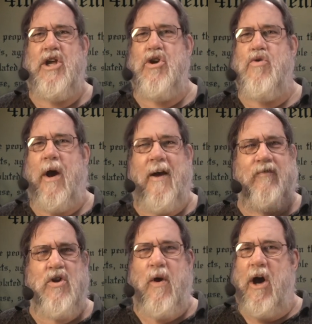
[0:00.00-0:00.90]

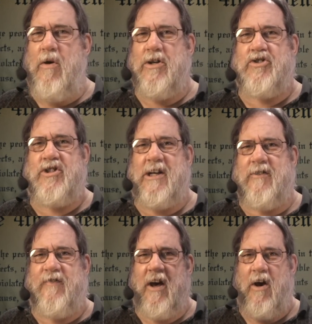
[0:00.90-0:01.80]
If you own a
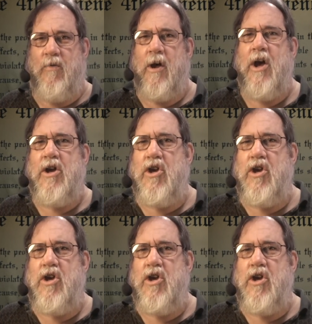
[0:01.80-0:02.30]
cell phone,